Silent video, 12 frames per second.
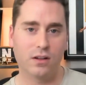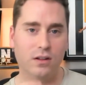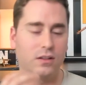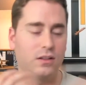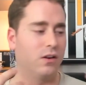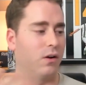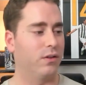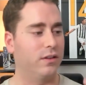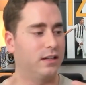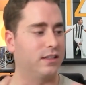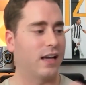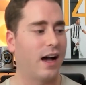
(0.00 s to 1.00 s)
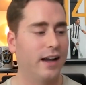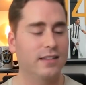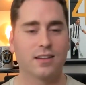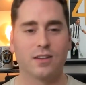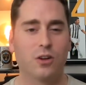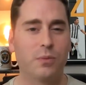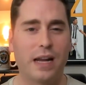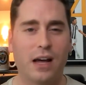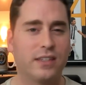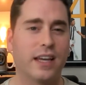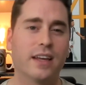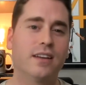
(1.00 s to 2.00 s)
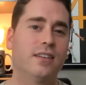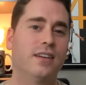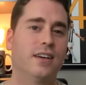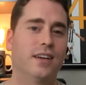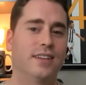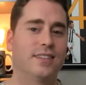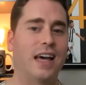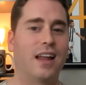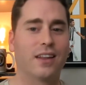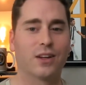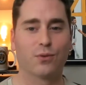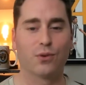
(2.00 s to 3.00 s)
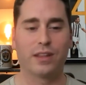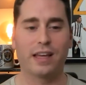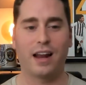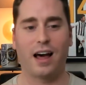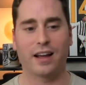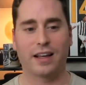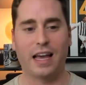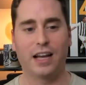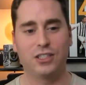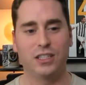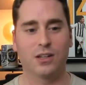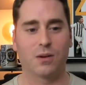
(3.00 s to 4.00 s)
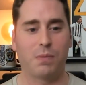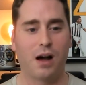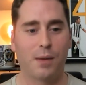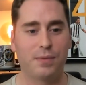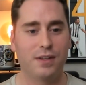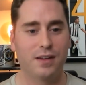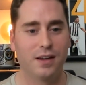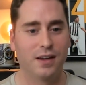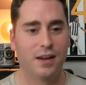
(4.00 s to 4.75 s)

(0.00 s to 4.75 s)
the design's a little bit outdated. It's not like really that catchy or poppy.